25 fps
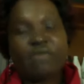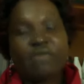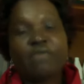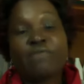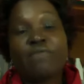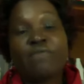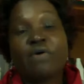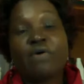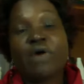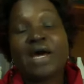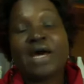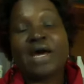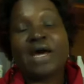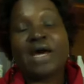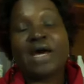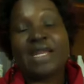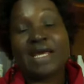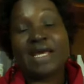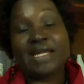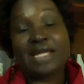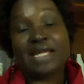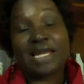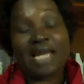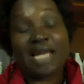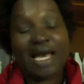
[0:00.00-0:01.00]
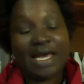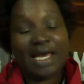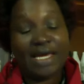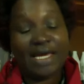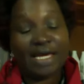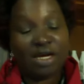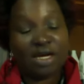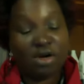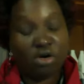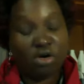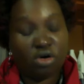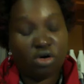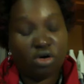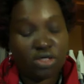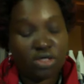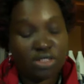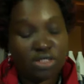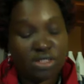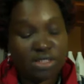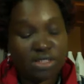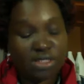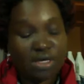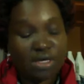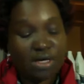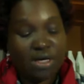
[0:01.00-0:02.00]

for an underlying cause,